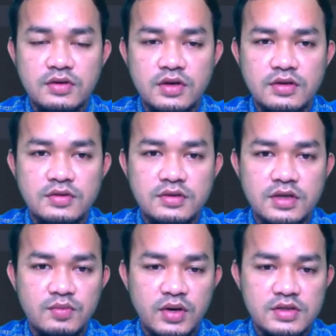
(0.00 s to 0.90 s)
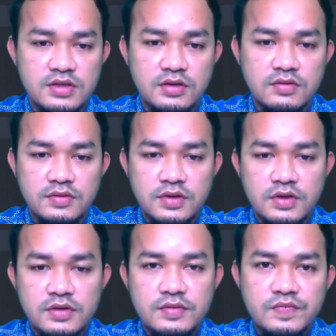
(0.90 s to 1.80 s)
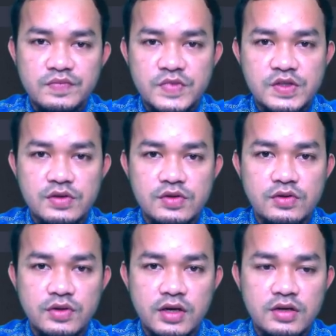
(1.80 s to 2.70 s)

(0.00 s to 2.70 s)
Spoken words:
Okay, run by itself. So you look at the